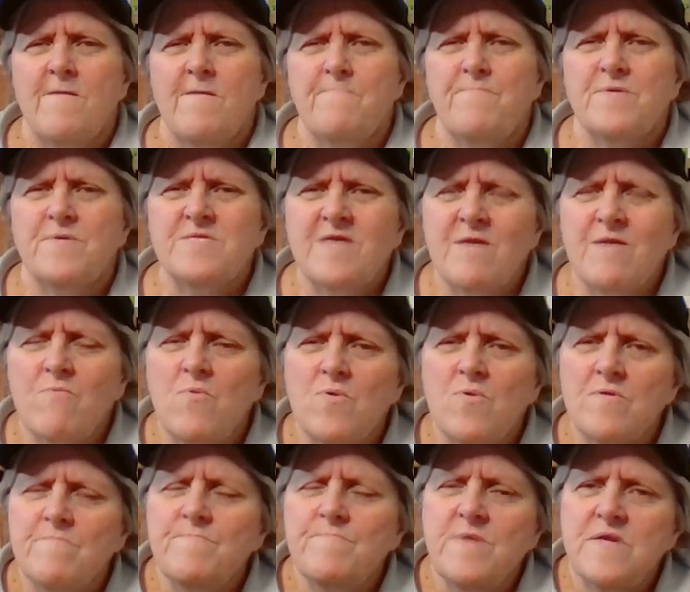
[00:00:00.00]
But they won't
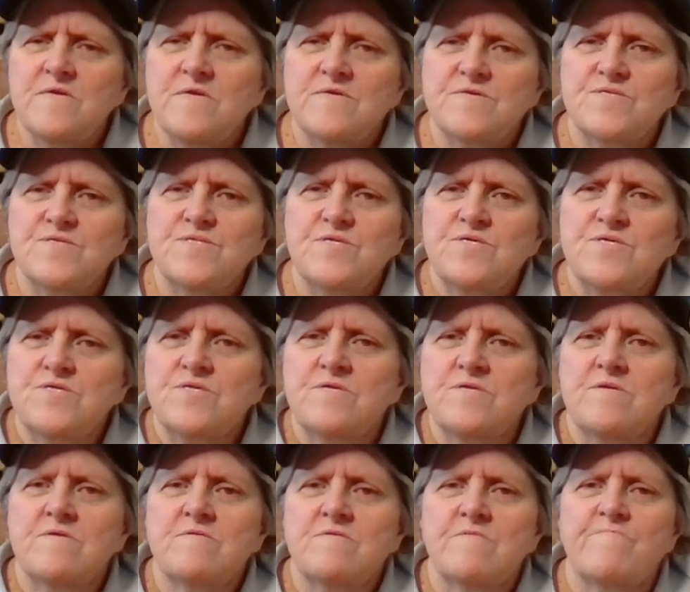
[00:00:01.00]
have made a decision
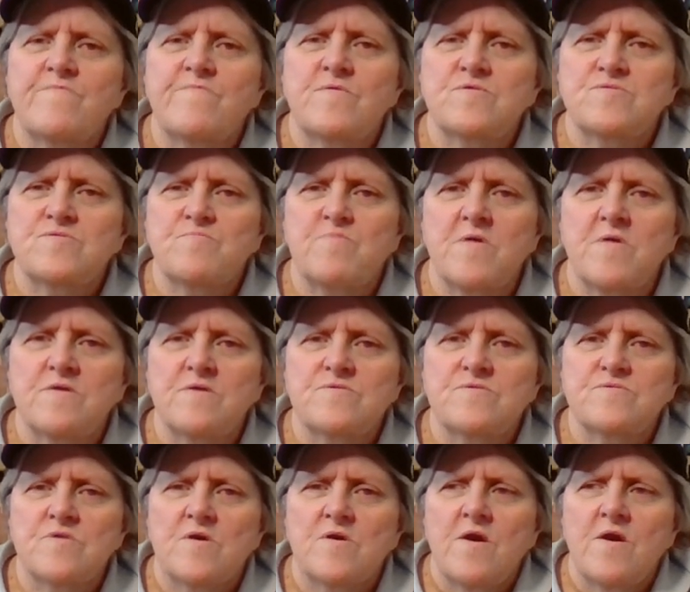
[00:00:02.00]
in the first
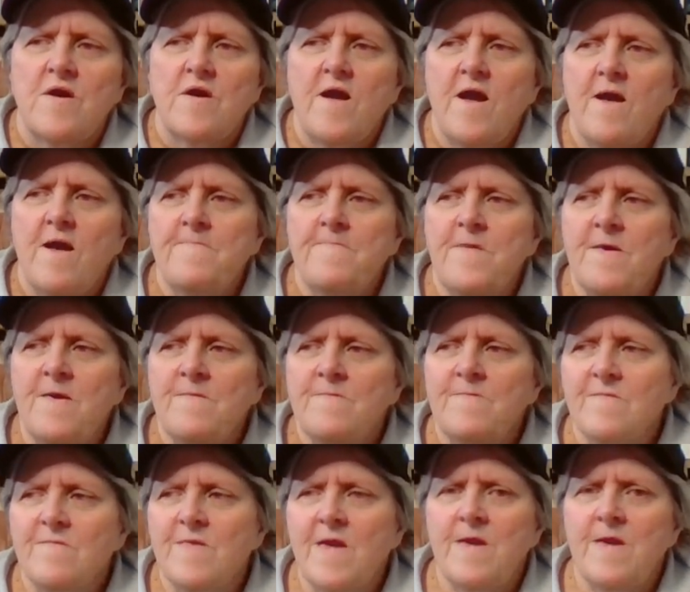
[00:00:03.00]
place. And
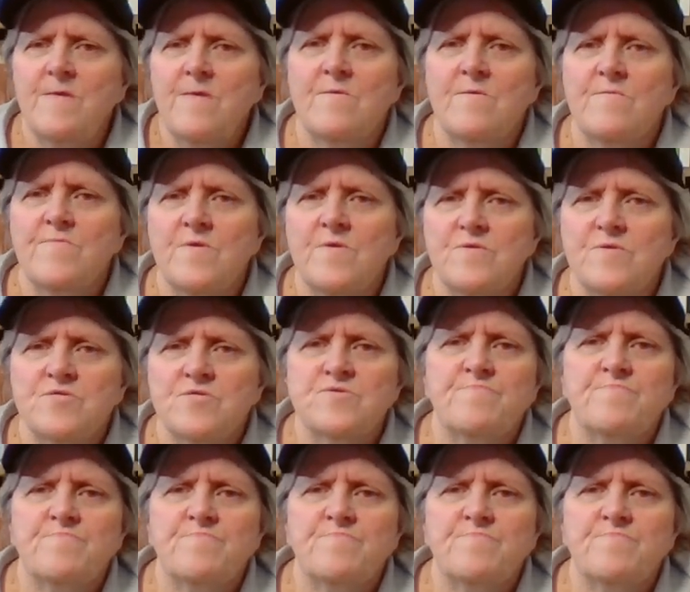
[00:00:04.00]
then later they'll just